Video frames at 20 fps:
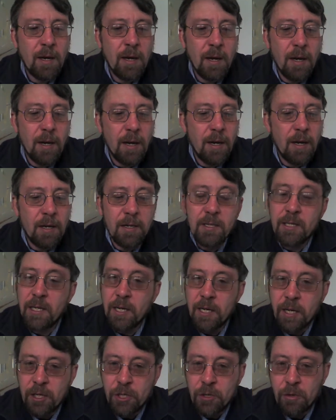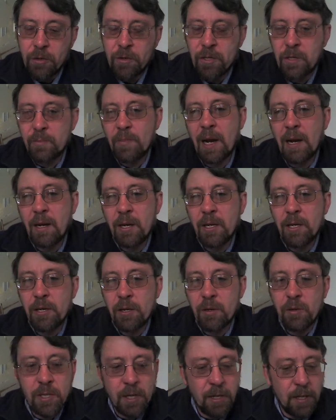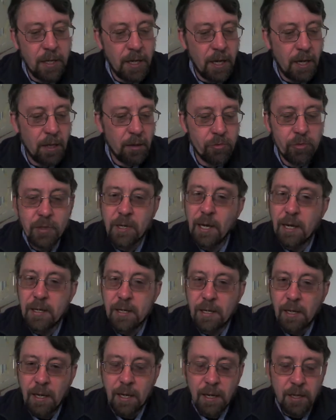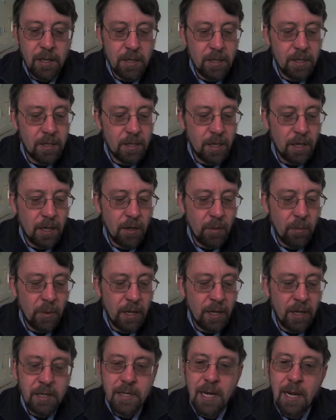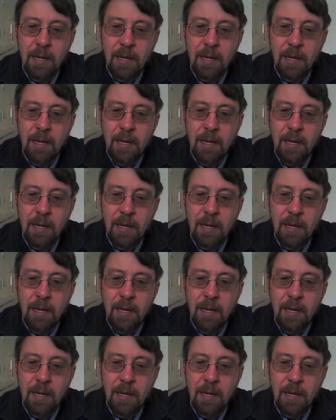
senior students back using the Ultranet as we intended.